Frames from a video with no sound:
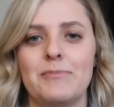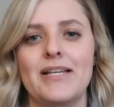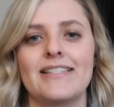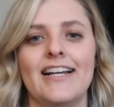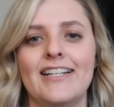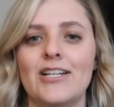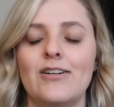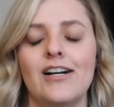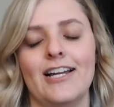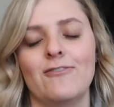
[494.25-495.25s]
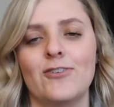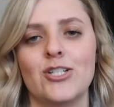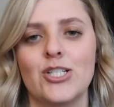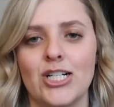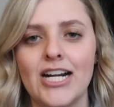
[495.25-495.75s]
because I know I for
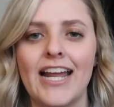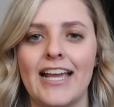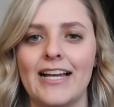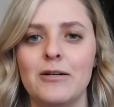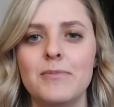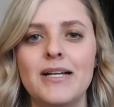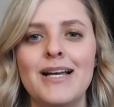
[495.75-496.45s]
sure am.